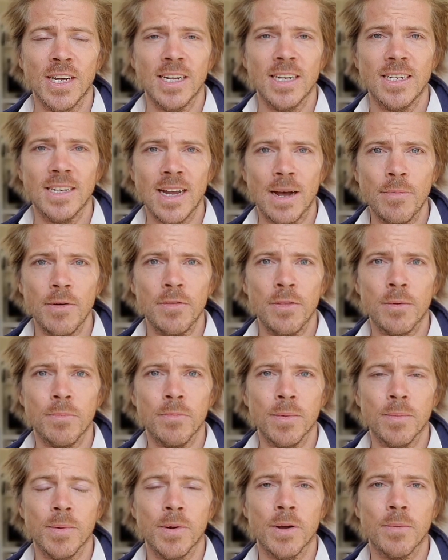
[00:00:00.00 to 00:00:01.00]
some of
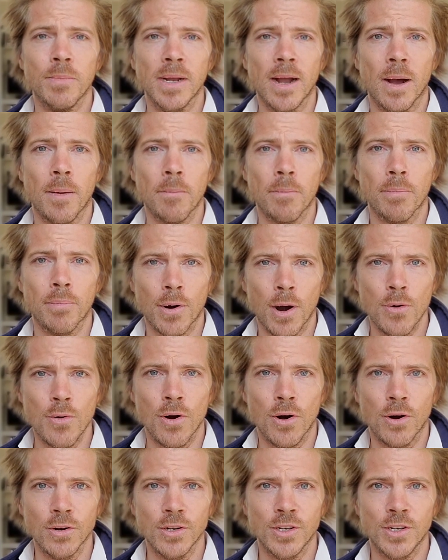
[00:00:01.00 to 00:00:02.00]
them can become
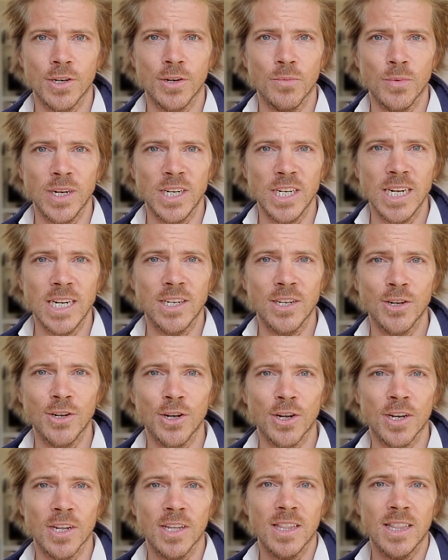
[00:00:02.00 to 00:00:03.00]
pro-oxidant, which isn't
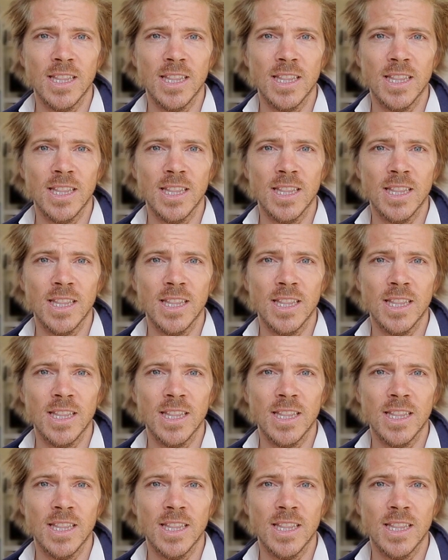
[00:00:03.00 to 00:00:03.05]
good.